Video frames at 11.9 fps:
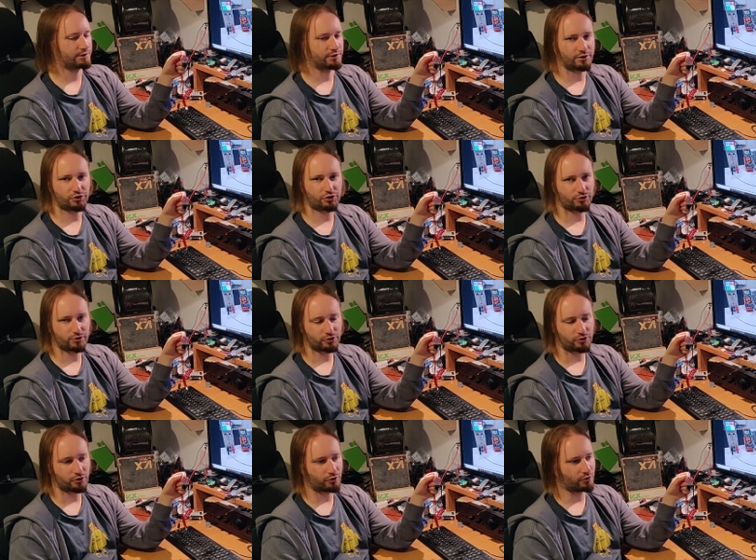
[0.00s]
really
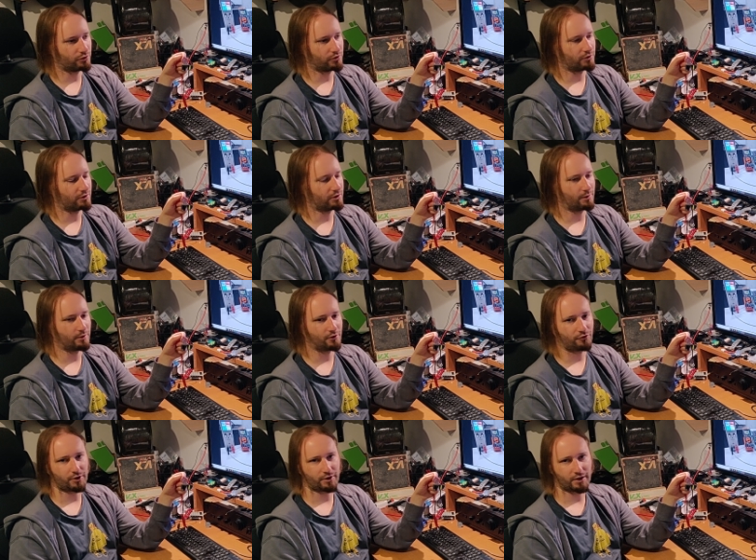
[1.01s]
shouldn't go
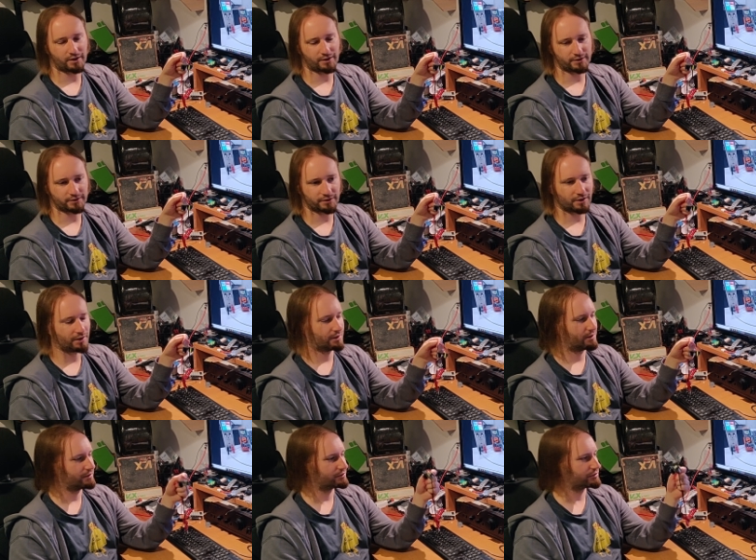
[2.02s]
above 100
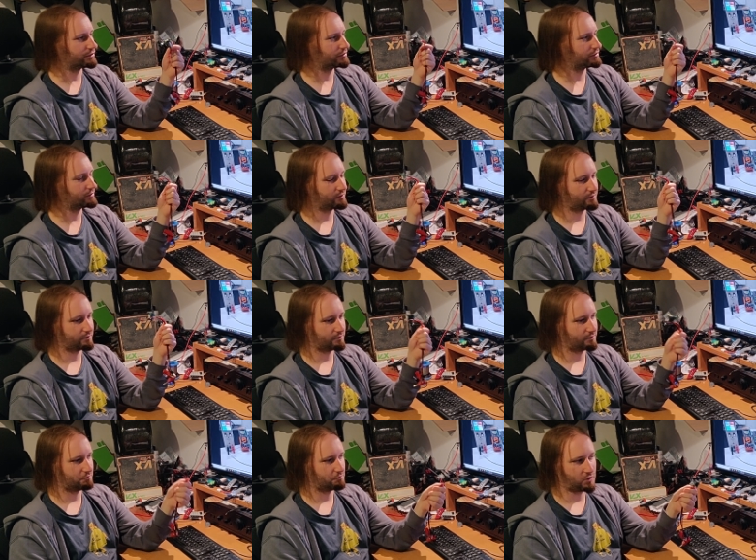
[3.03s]
so
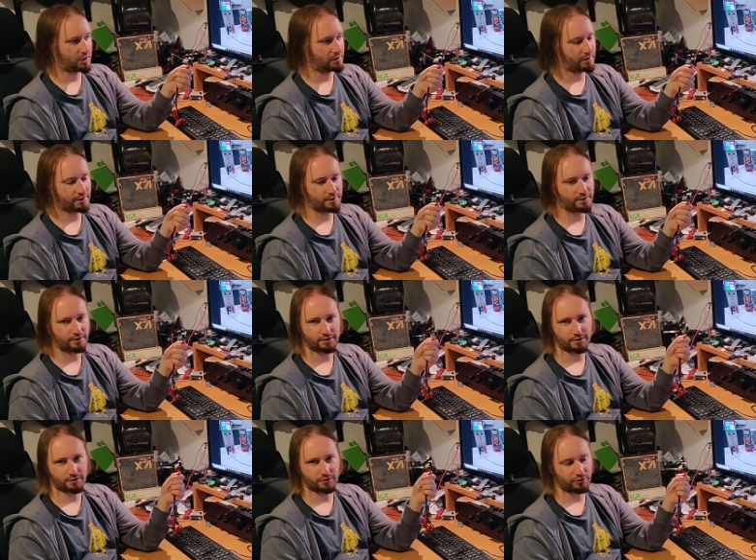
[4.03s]
I guess this
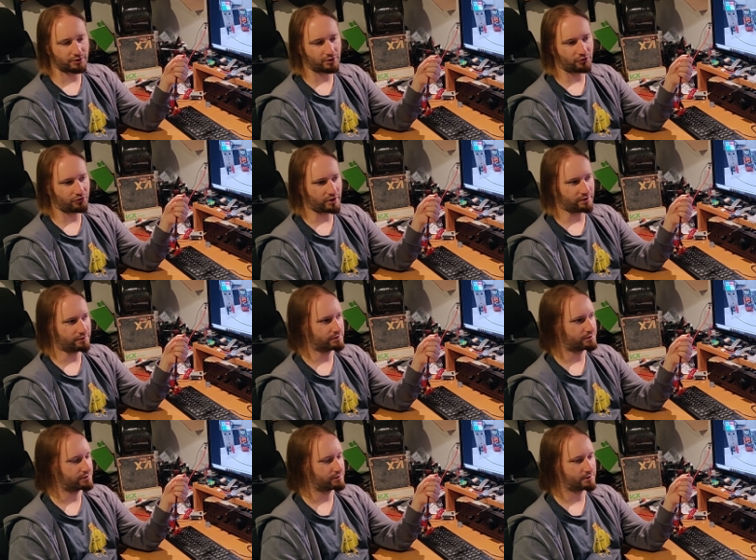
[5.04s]
is a totally fine
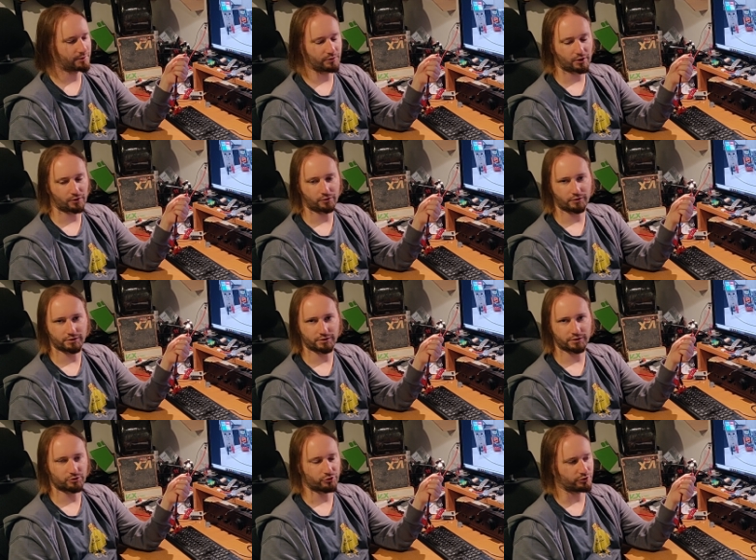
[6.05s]
DC step down
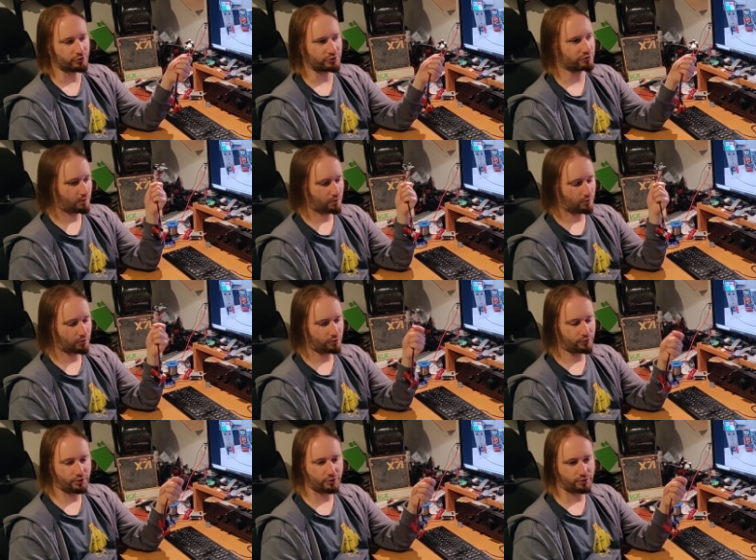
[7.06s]
converter to use all
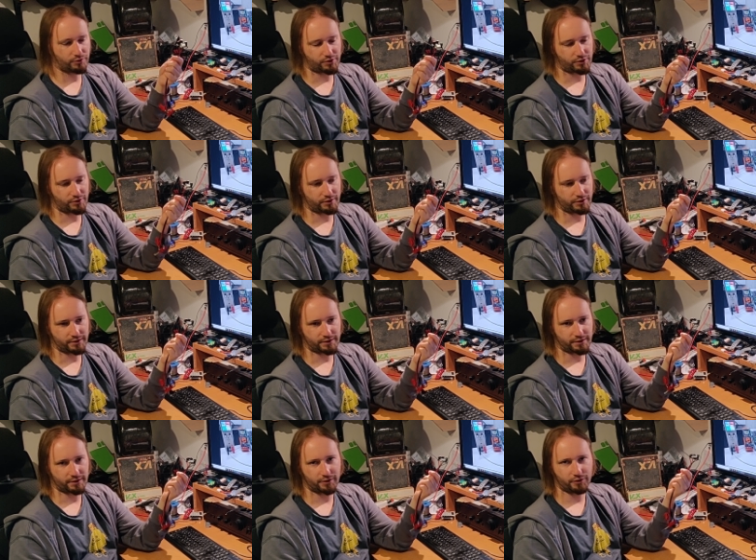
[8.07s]
you need to consider
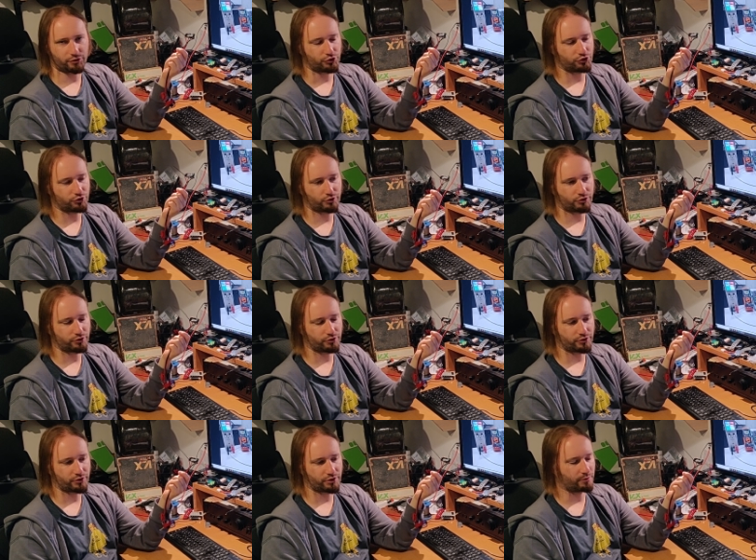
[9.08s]
is you shouldn't
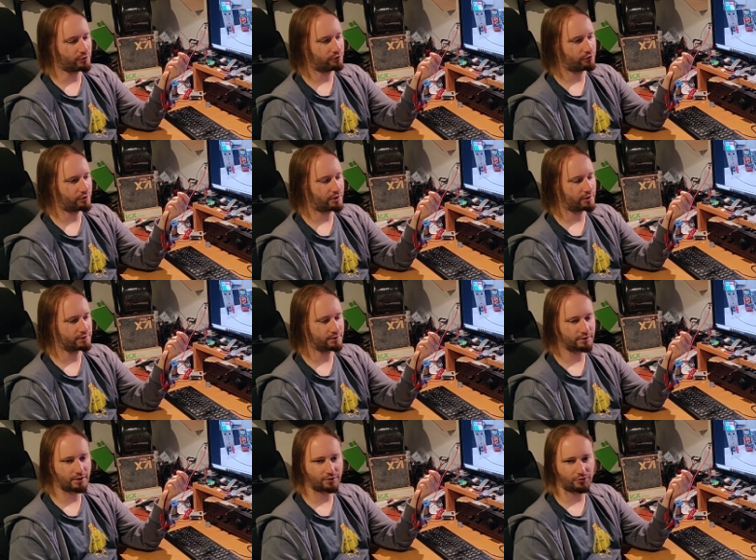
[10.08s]
use it above
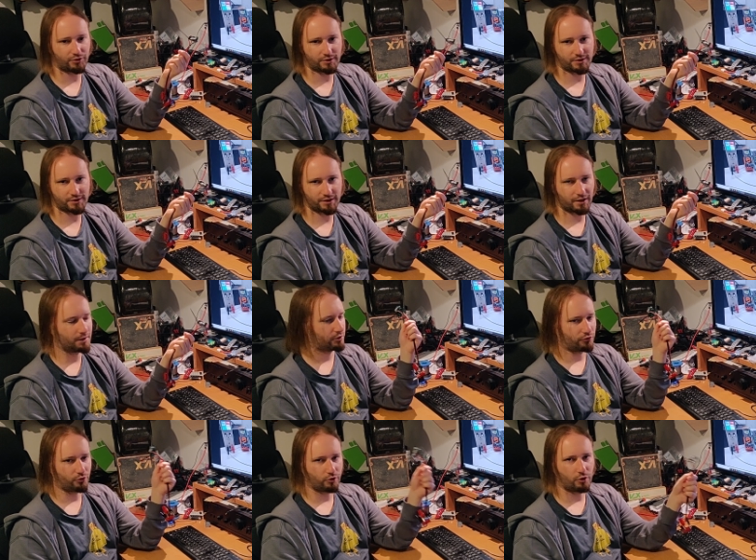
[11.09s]
110 volts
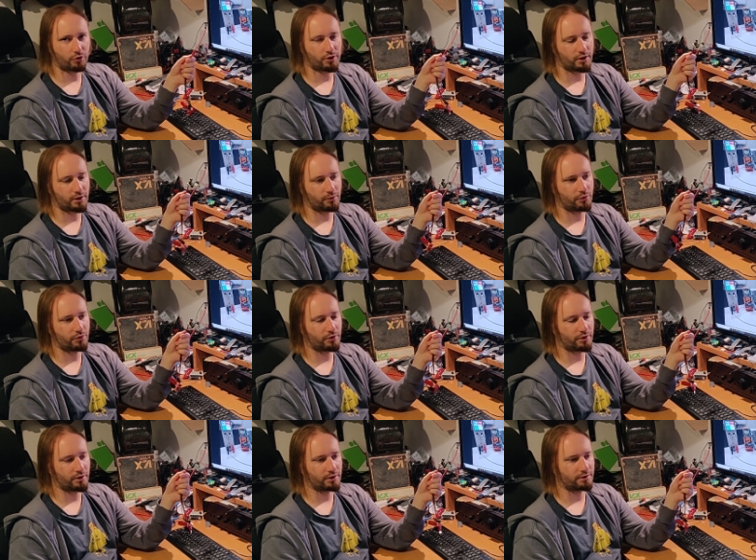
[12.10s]
if you load it up
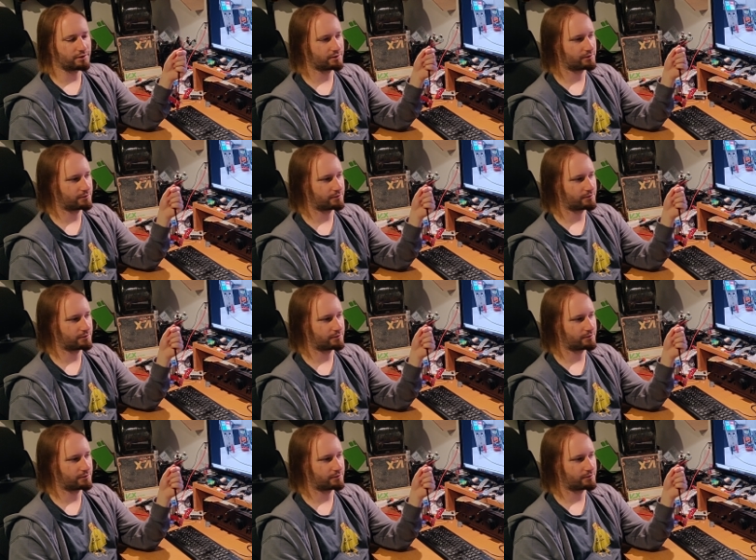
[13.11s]
at